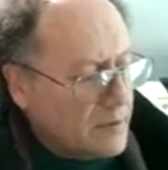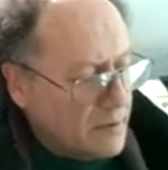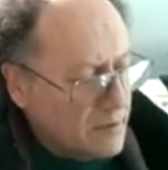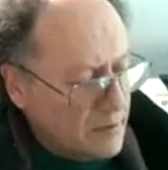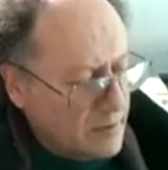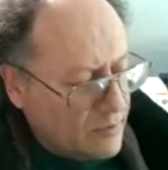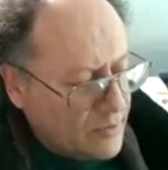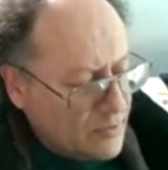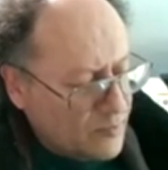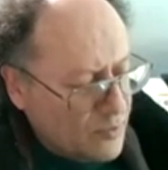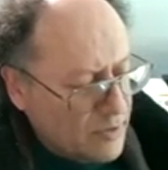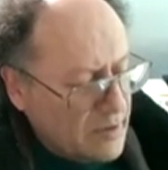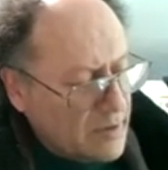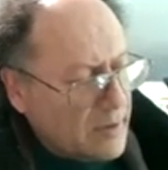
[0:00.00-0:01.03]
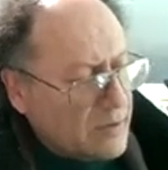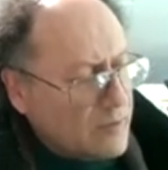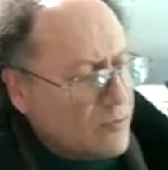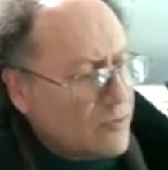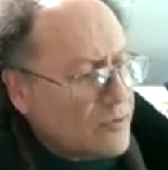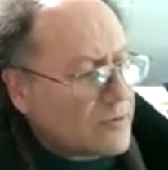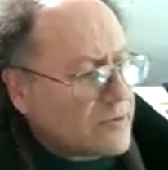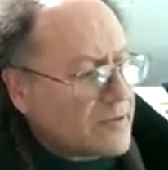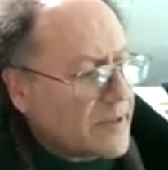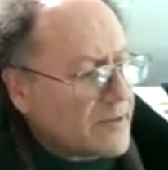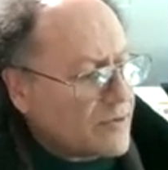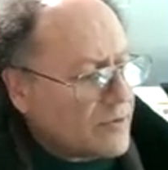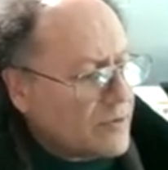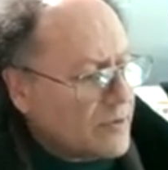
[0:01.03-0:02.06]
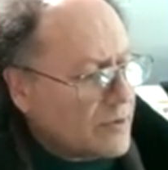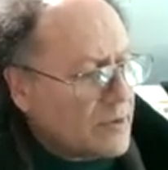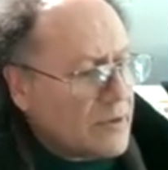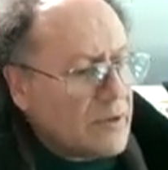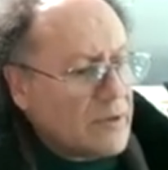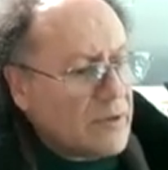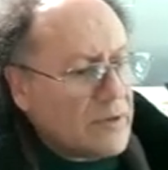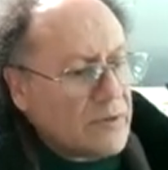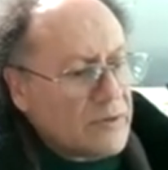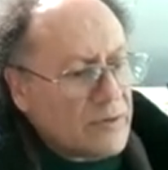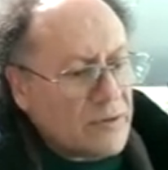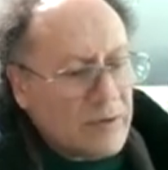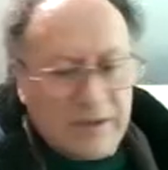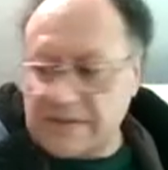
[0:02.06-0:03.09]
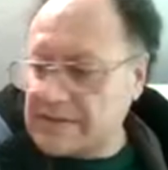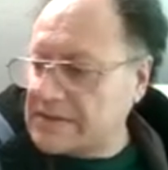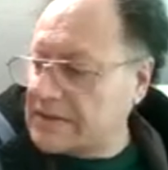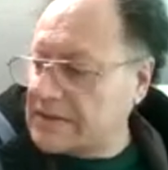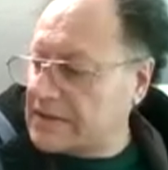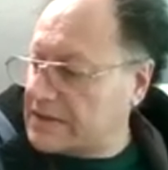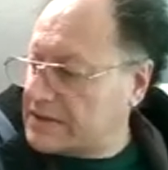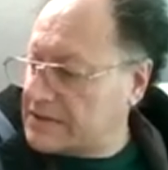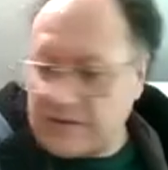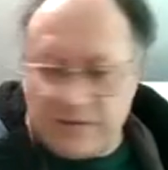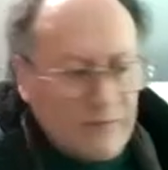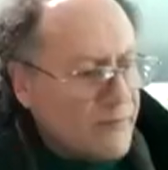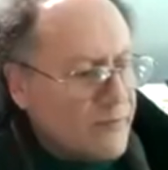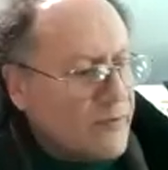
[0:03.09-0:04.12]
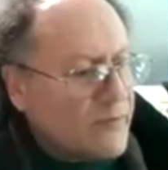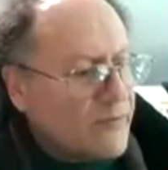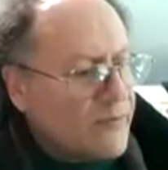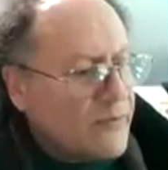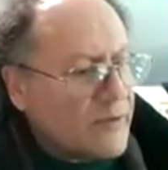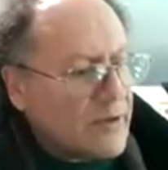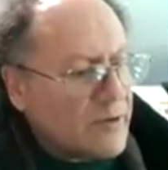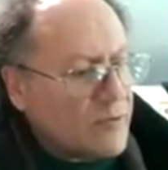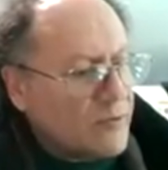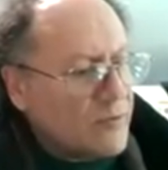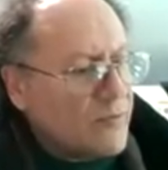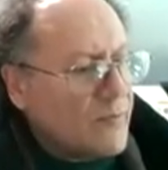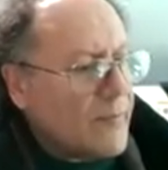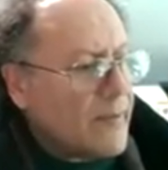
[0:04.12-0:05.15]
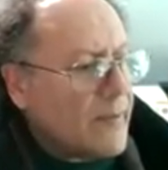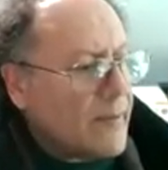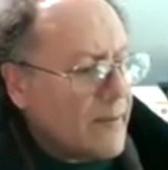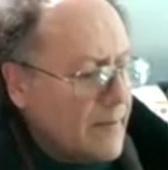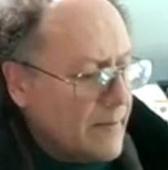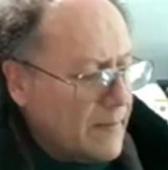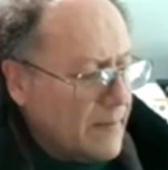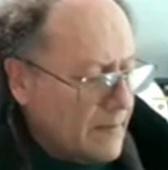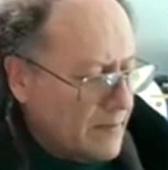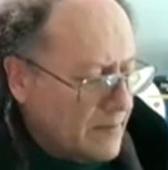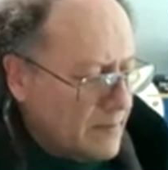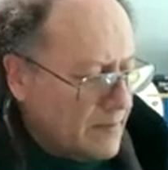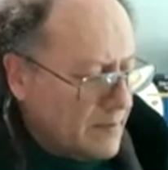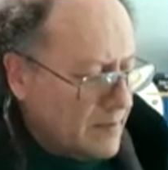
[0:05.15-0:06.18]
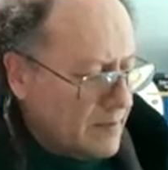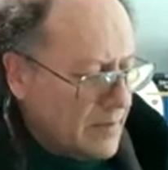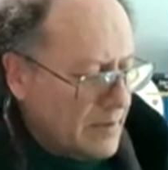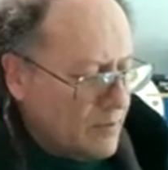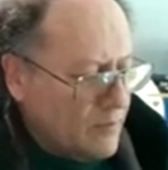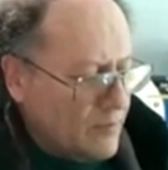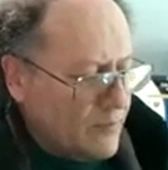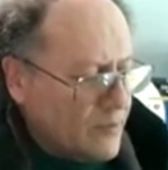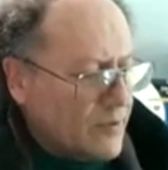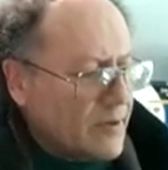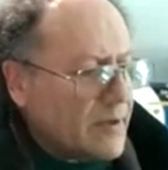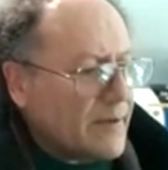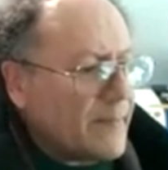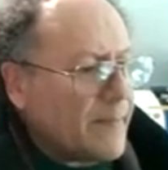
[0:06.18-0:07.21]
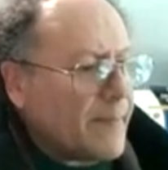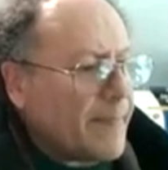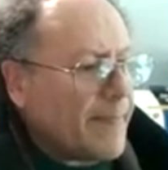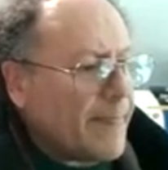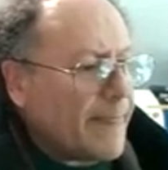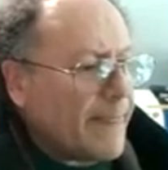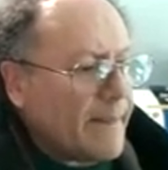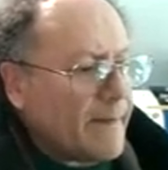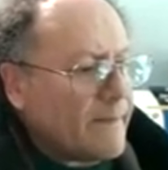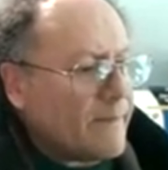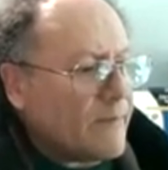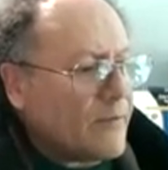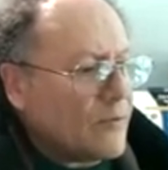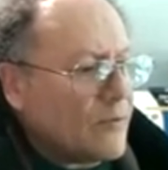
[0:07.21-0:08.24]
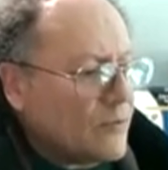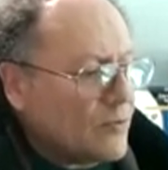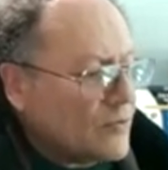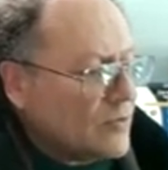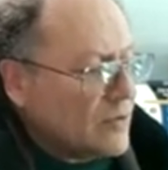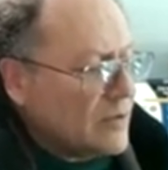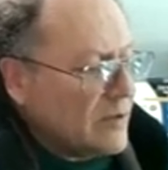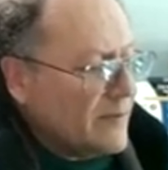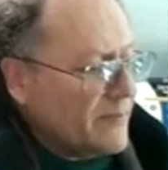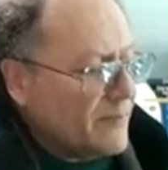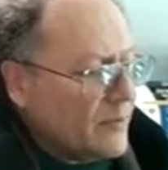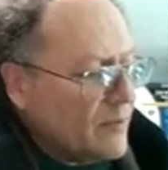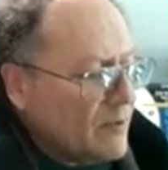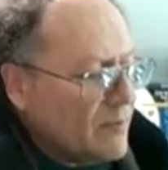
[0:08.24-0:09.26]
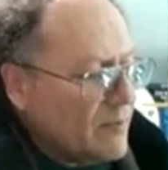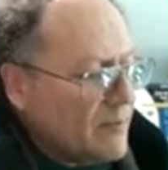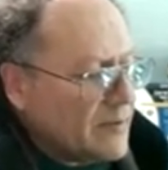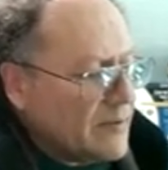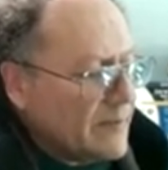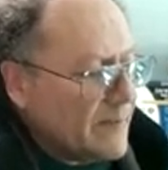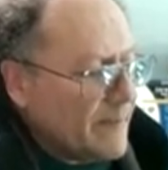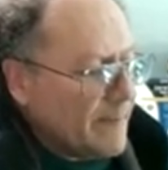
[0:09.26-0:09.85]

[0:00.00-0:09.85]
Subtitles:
in the corresponding classwork section. So let's see, this is in 442. Let me look for you to see the problems.